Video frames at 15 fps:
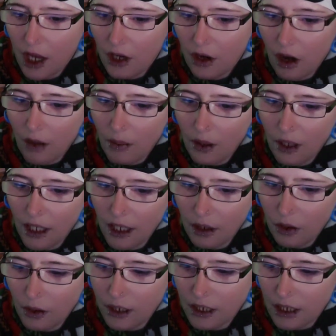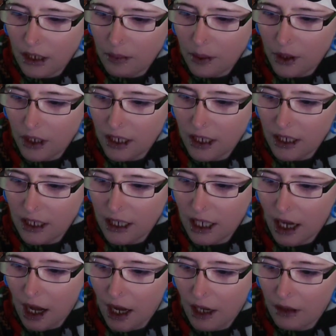notable increases persist in
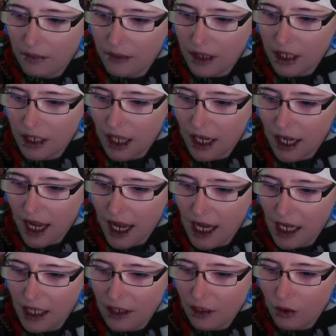items like eggs,